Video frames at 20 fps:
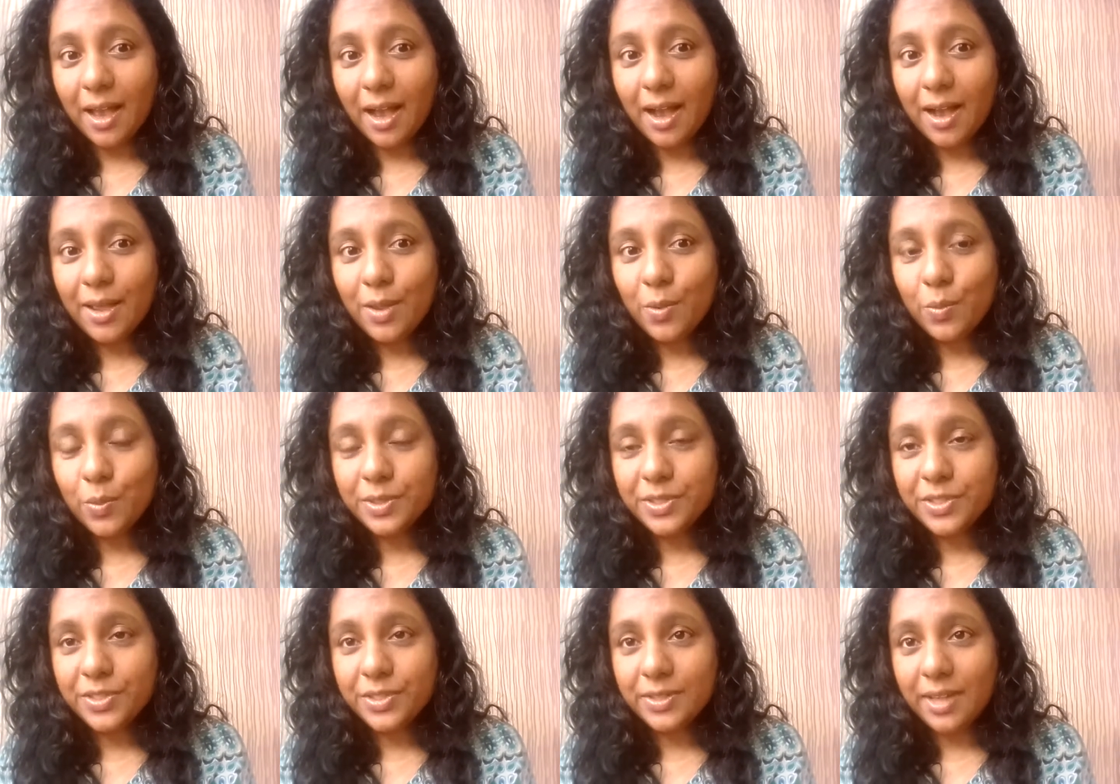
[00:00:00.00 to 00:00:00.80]
I
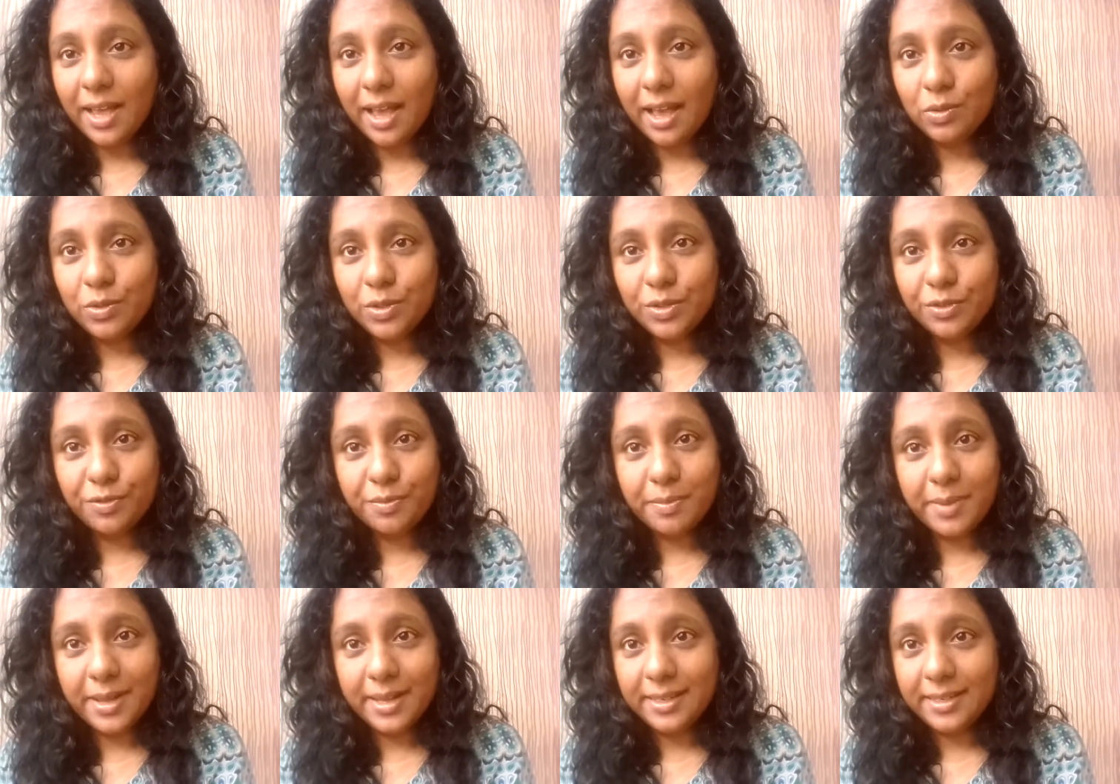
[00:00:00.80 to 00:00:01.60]
was out
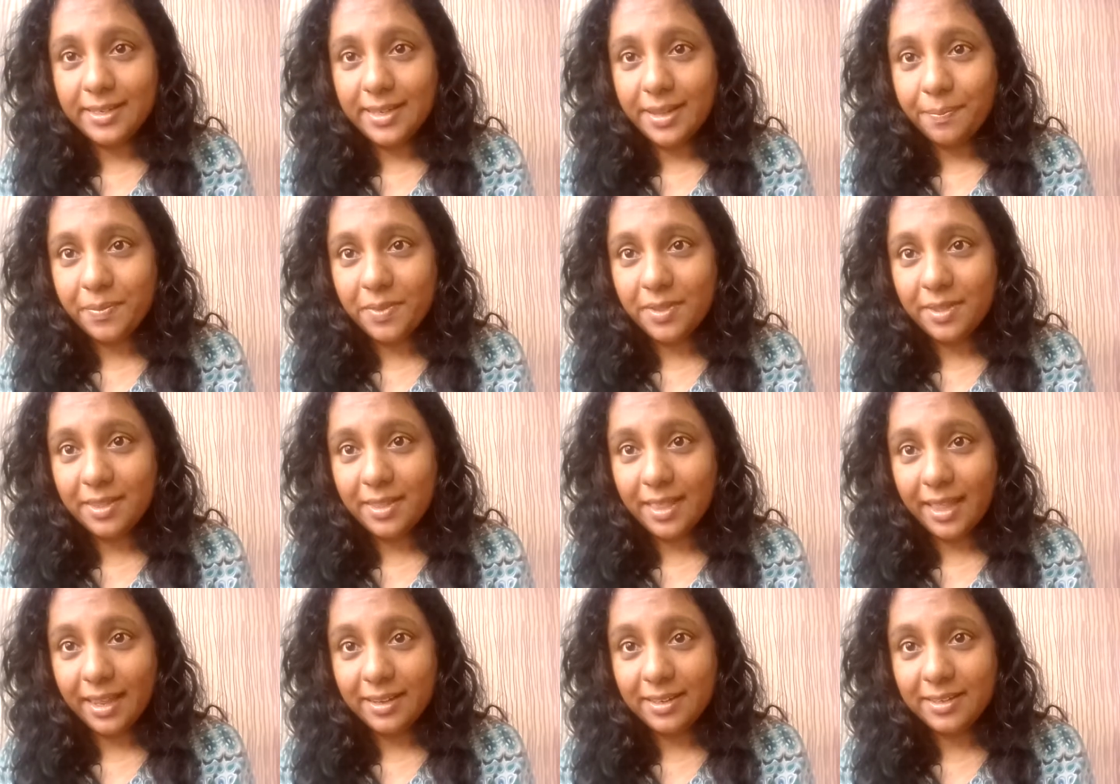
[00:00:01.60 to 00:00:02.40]
of my
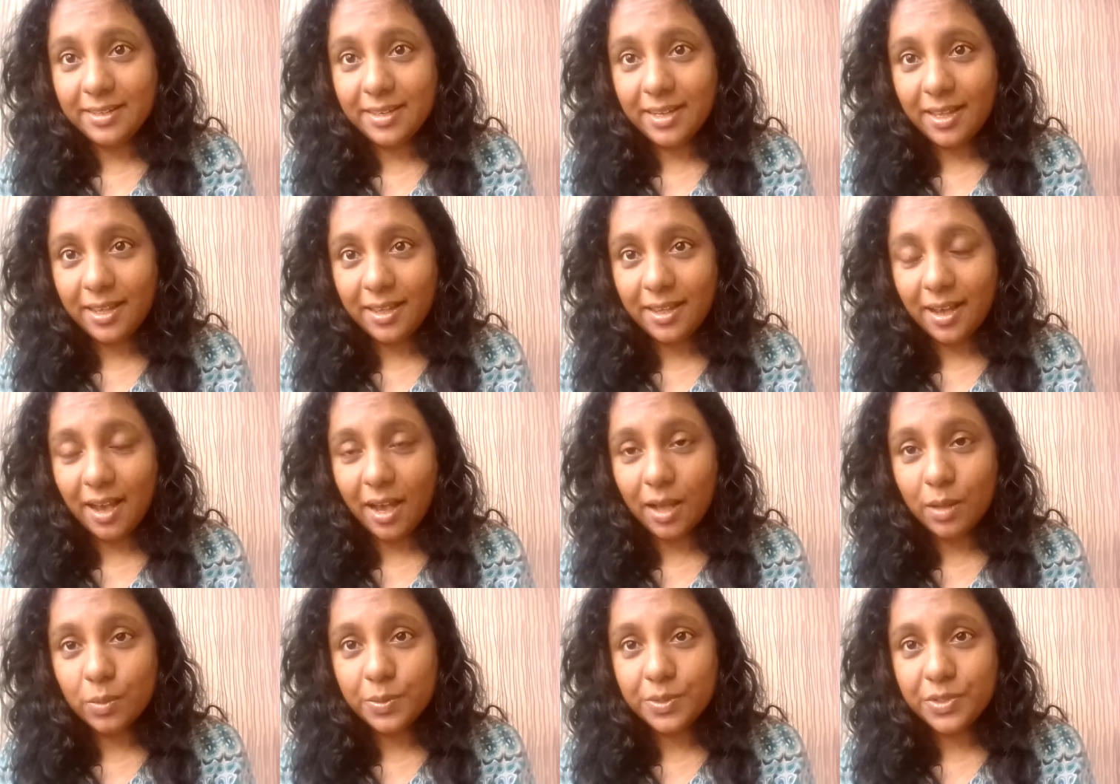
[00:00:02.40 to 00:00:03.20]
depth that day.
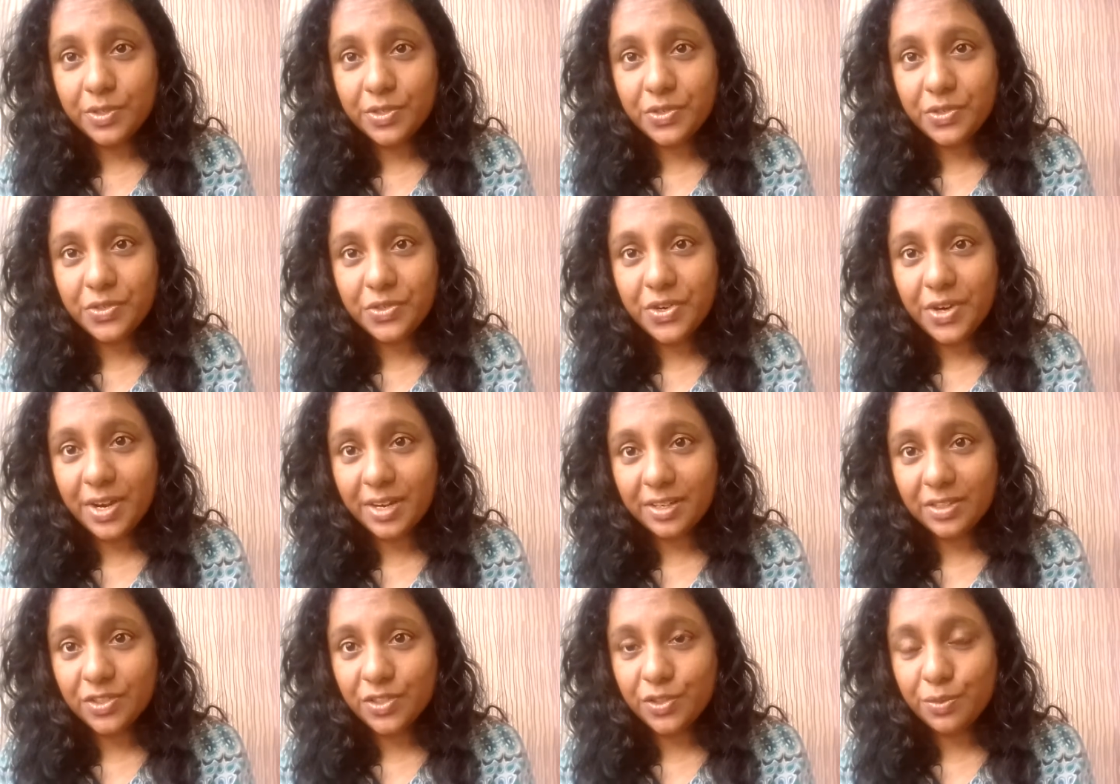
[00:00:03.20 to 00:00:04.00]
I was
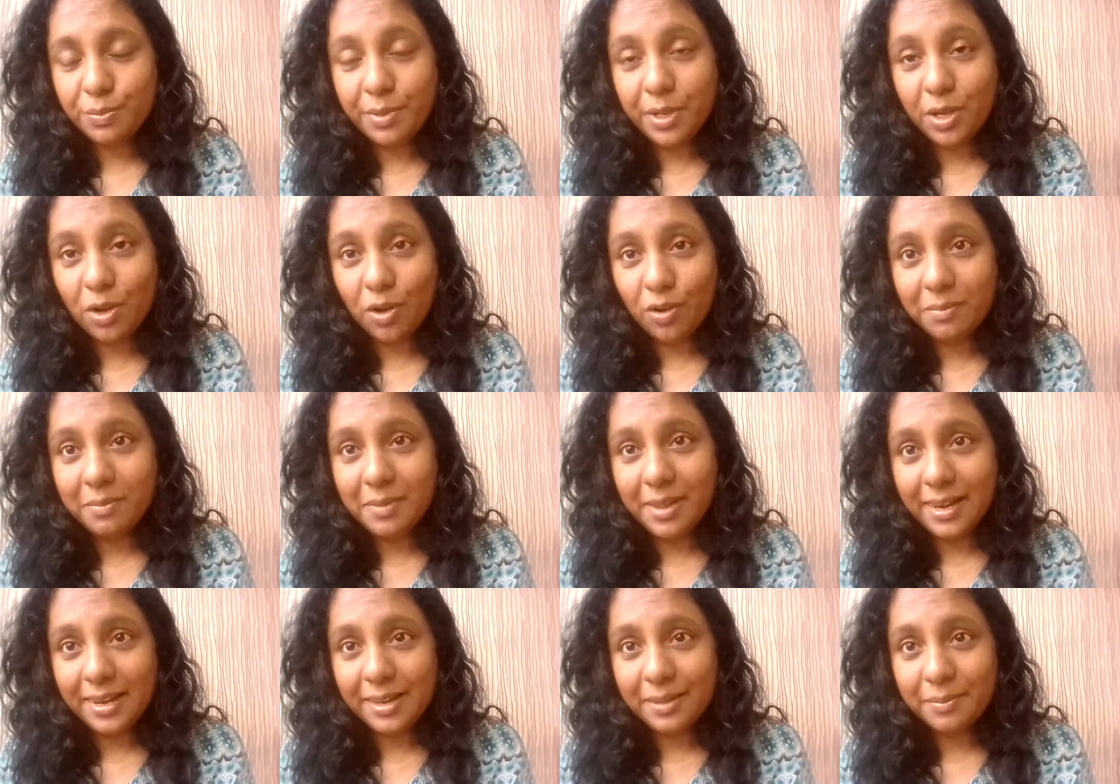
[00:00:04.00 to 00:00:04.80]
stretched
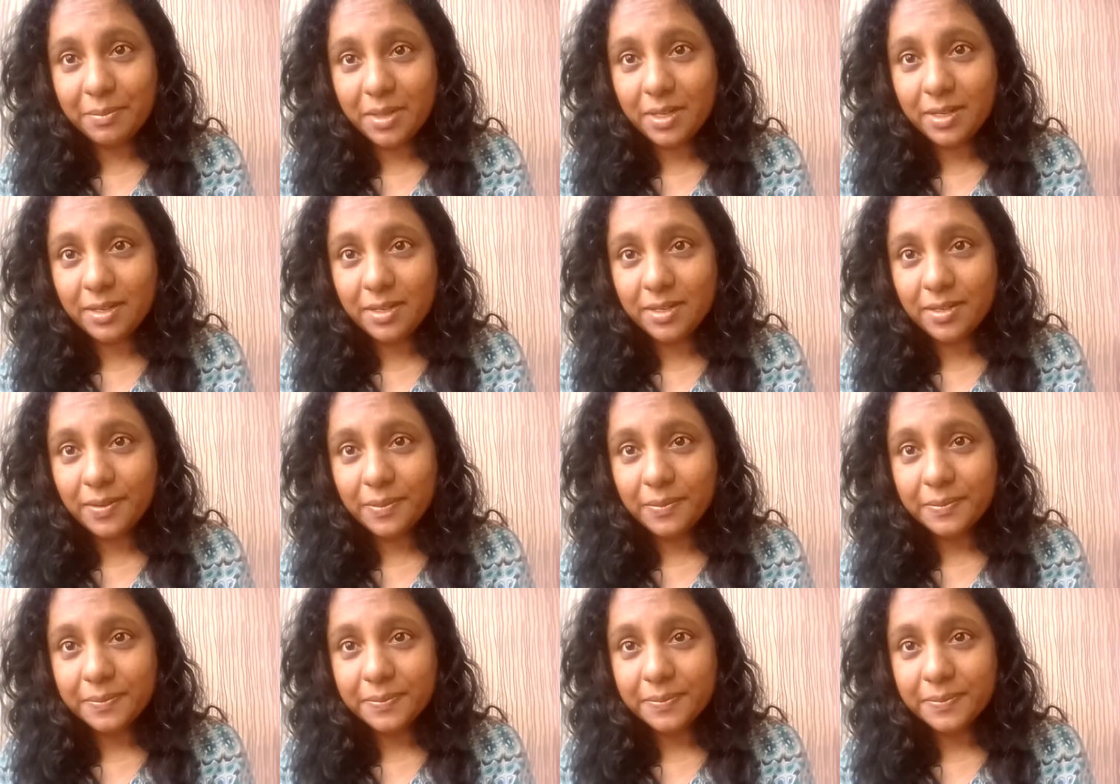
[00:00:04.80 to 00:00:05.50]
beyond my limit.